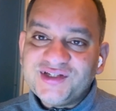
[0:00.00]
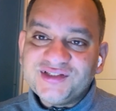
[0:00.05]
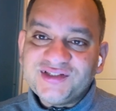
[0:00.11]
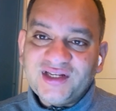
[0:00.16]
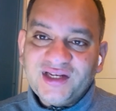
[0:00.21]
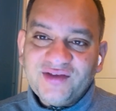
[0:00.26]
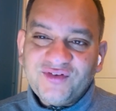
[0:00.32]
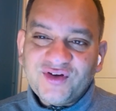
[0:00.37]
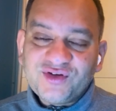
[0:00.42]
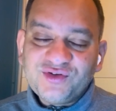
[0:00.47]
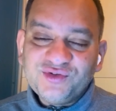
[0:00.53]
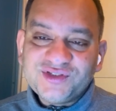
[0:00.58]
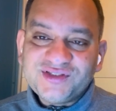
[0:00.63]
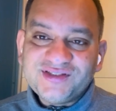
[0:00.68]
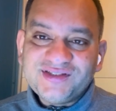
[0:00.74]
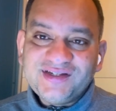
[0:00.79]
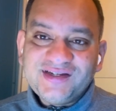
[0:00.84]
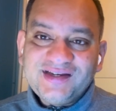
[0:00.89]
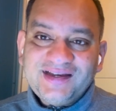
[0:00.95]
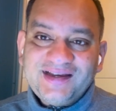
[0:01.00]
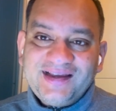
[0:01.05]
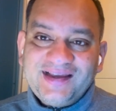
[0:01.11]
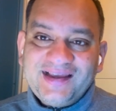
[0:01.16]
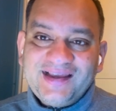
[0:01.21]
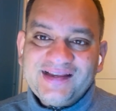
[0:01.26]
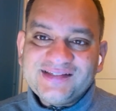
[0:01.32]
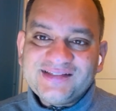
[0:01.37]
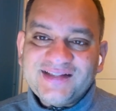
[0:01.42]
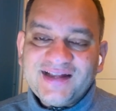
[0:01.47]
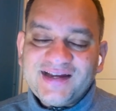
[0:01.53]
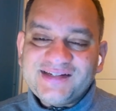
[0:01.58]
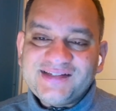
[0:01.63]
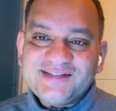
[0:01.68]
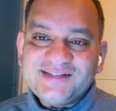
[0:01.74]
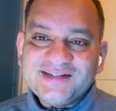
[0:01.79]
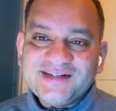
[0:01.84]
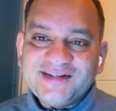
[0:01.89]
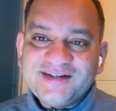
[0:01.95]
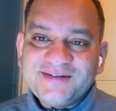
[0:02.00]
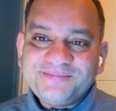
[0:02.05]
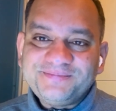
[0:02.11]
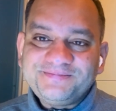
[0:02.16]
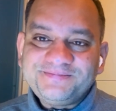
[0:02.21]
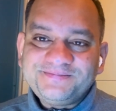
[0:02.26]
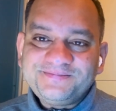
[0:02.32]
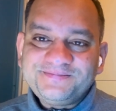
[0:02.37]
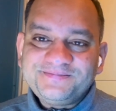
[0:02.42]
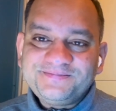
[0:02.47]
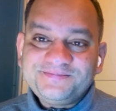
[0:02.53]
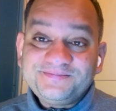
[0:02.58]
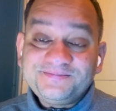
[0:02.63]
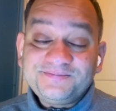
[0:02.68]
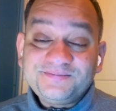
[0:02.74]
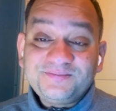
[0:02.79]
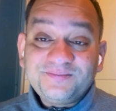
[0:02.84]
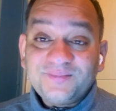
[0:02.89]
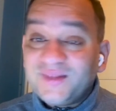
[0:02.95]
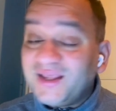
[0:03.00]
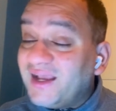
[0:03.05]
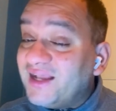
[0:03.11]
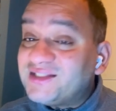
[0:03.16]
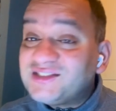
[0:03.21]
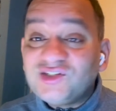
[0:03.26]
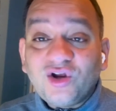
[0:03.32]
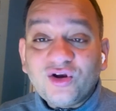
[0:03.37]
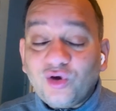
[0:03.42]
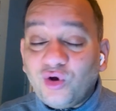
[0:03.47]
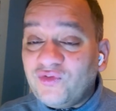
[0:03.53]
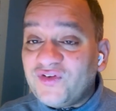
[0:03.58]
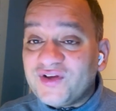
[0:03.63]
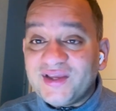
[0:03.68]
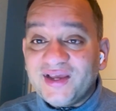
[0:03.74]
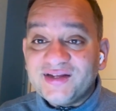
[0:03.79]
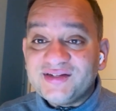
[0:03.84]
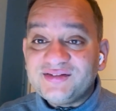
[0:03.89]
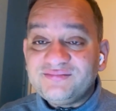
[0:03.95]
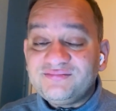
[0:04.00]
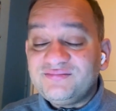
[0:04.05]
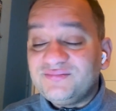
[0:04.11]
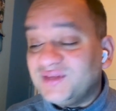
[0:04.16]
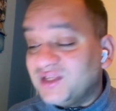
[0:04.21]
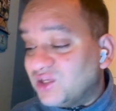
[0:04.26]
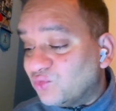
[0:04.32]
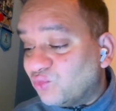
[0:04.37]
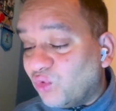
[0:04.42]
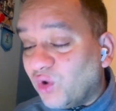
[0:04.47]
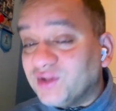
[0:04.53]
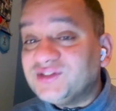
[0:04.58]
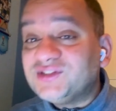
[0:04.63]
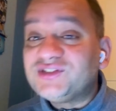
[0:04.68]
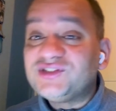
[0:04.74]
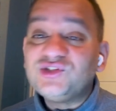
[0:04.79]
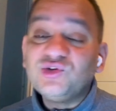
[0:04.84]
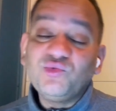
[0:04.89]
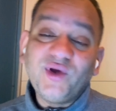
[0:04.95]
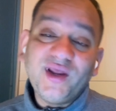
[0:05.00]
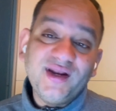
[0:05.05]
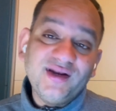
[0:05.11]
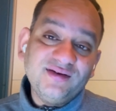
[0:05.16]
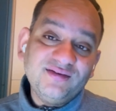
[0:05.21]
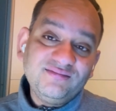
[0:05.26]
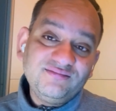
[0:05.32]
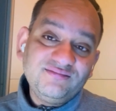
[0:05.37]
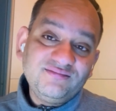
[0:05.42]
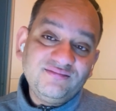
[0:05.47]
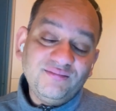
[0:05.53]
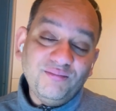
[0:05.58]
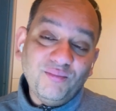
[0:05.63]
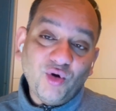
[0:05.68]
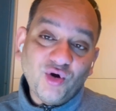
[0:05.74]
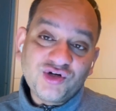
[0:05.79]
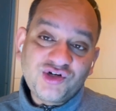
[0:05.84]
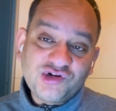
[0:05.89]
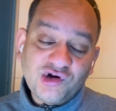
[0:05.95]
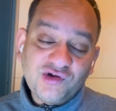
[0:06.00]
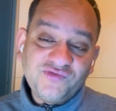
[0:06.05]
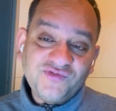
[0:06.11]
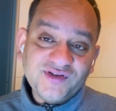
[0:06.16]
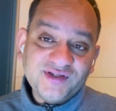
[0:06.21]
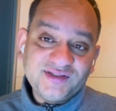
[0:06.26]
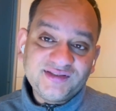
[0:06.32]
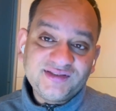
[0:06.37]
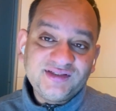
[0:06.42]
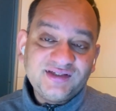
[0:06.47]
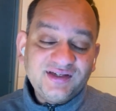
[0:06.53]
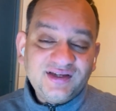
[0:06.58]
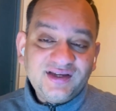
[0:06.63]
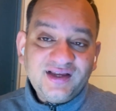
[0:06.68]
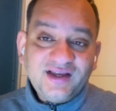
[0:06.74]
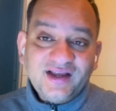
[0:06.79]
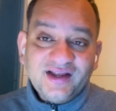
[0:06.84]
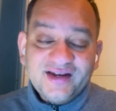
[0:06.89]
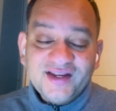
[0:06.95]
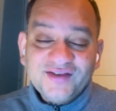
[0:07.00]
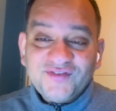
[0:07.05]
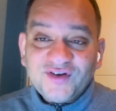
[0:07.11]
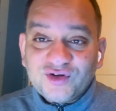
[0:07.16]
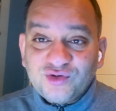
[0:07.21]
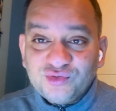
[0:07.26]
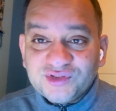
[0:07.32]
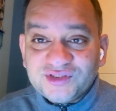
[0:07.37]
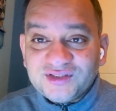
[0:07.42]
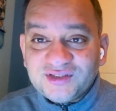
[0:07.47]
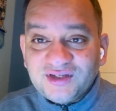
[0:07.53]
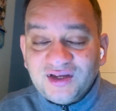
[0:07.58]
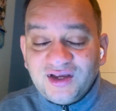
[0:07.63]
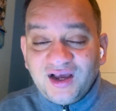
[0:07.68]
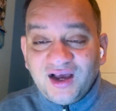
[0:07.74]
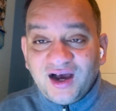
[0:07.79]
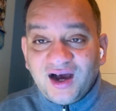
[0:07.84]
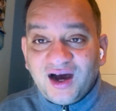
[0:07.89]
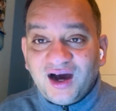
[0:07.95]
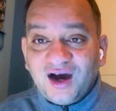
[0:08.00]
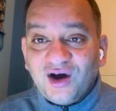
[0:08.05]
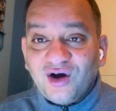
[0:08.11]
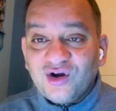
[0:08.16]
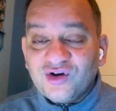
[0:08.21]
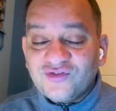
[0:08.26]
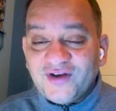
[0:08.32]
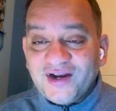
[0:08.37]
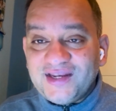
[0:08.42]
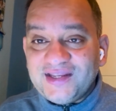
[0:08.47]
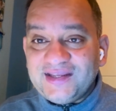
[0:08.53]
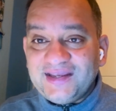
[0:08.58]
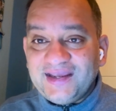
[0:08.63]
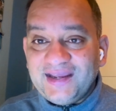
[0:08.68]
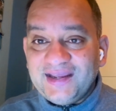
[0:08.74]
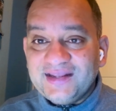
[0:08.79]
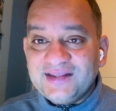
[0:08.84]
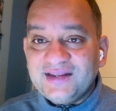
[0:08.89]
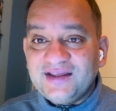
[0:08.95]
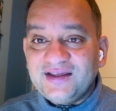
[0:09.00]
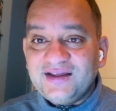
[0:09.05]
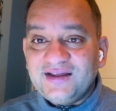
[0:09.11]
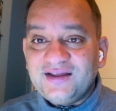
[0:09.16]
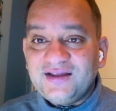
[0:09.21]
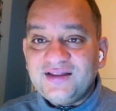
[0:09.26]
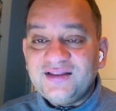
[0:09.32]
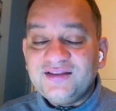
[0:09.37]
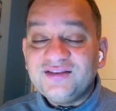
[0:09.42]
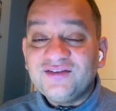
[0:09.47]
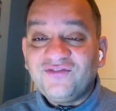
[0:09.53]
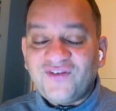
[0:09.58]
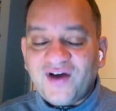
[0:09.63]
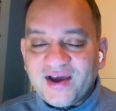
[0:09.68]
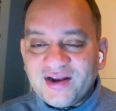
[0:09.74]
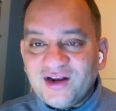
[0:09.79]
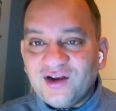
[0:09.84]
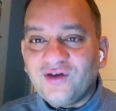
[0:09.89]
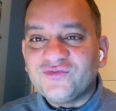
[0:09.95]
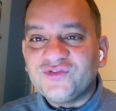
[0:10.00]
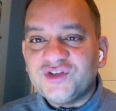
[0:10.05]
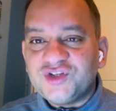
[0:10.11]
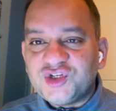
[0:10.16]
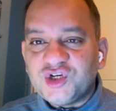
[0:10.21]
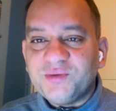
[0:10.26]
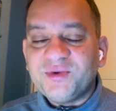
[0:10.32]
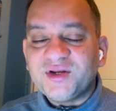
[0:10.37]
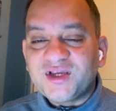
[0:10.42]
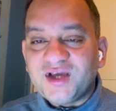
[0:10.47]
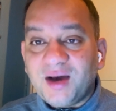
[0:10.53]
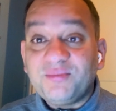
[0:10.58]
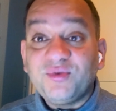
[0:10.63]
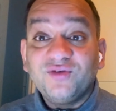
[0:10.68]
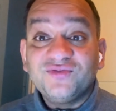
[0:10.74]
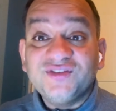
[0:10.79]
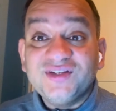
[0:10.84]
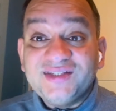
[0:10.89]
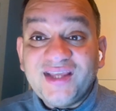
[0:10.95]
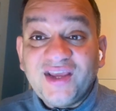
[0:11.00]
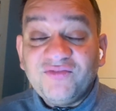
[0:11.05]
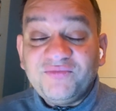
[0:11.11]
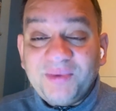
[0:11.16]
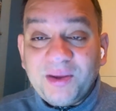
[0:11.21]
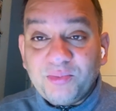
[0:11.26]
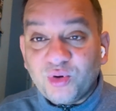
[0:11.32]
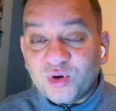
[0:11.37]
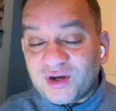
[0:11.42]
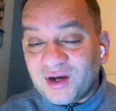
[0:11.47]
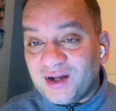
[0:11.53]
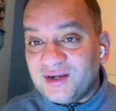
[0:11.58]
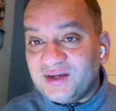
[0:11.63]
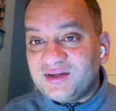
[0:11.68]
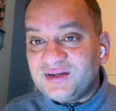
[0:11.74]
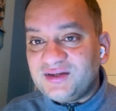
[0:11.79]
in Leverkusen is that it's not over yet. He wants to win more trophies. Leverkusen are already in the final of the German Cup of the DFB Pokal.